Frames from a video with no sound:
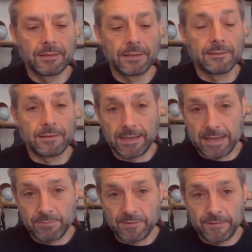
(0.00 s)
and they
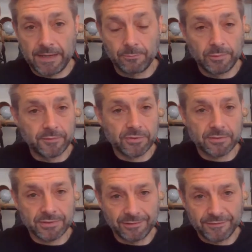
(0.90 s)
can be found. We've just got
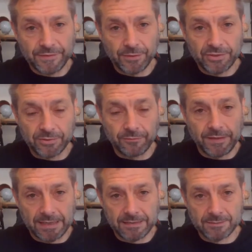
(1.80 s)
to start focusing on
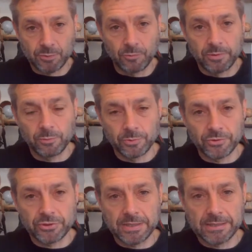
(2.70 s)
that's what we want to
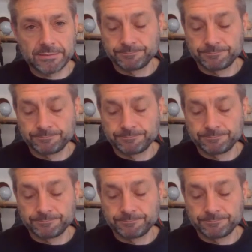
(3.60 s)
attract.